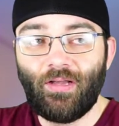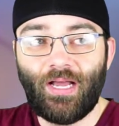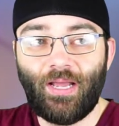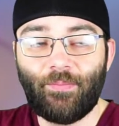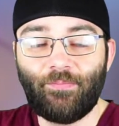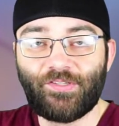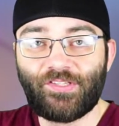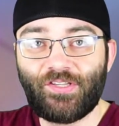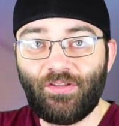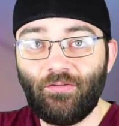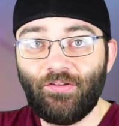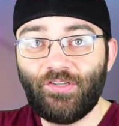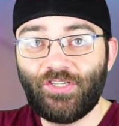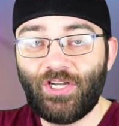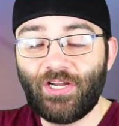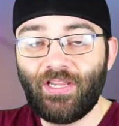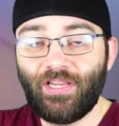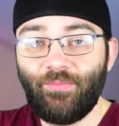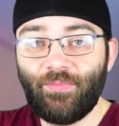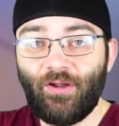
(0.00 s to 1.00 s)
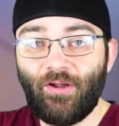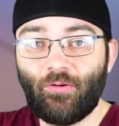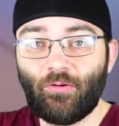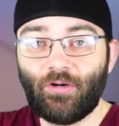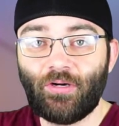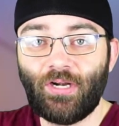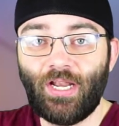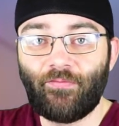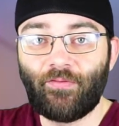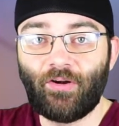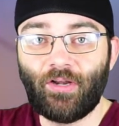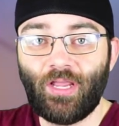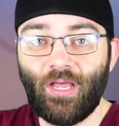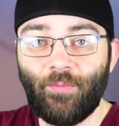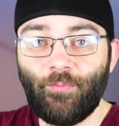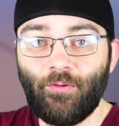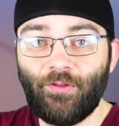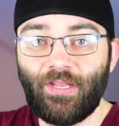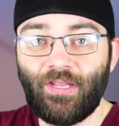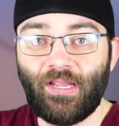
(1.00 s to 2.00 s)
I'm still checking my order every
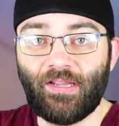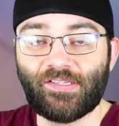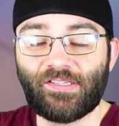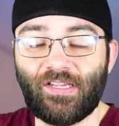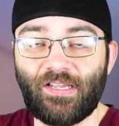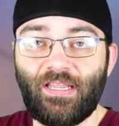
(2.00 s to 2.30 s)
couple days.